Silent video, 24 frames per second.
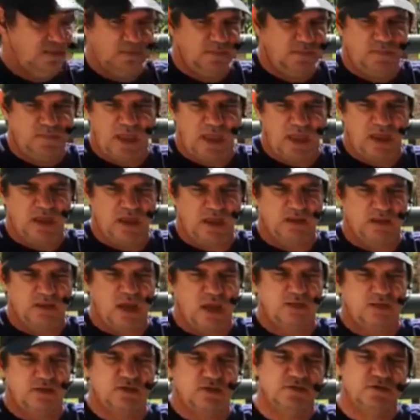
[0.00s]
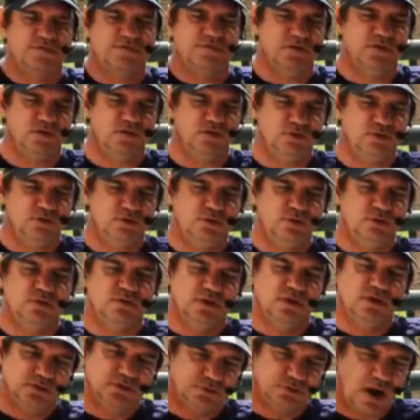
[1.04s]
and just for you,
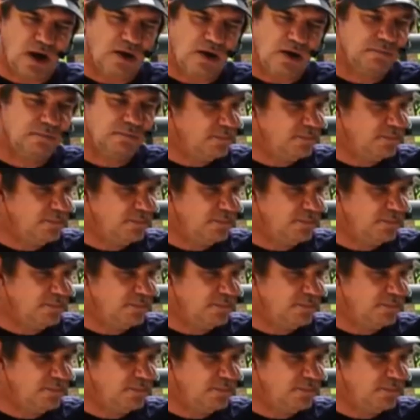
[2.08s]
drop,